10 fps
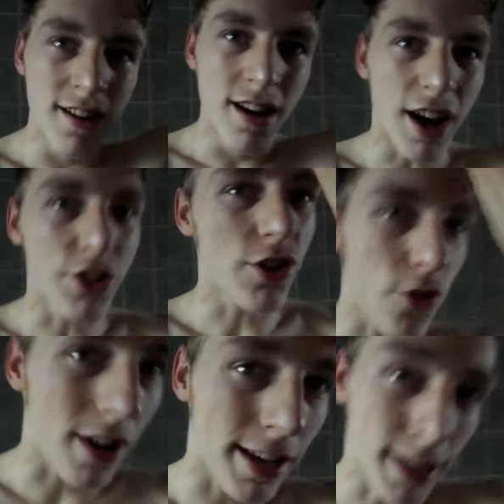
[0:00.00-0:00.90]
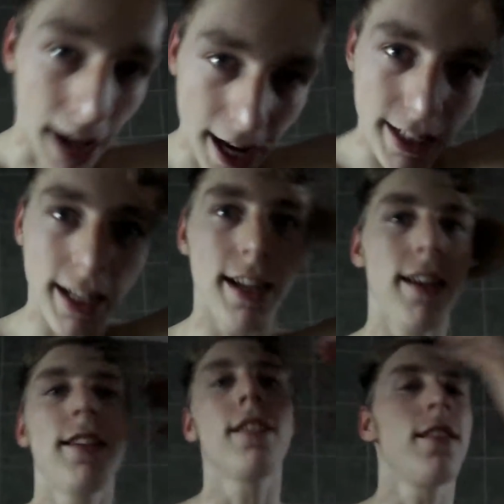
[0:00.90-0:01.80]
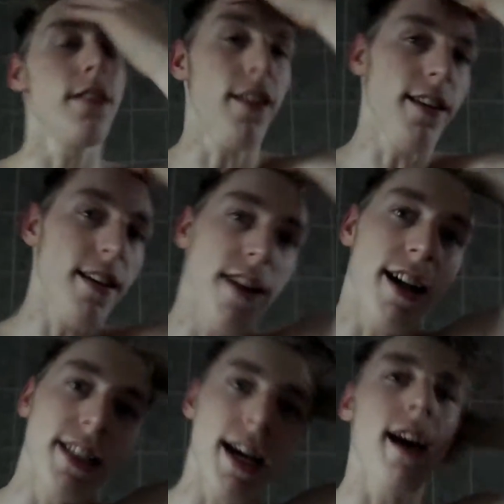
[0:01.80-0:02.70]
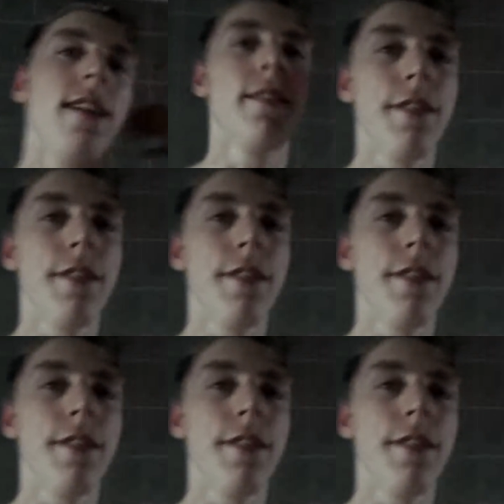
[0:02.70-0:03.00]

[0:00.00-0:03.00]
I should do in Casey knees. Nice that.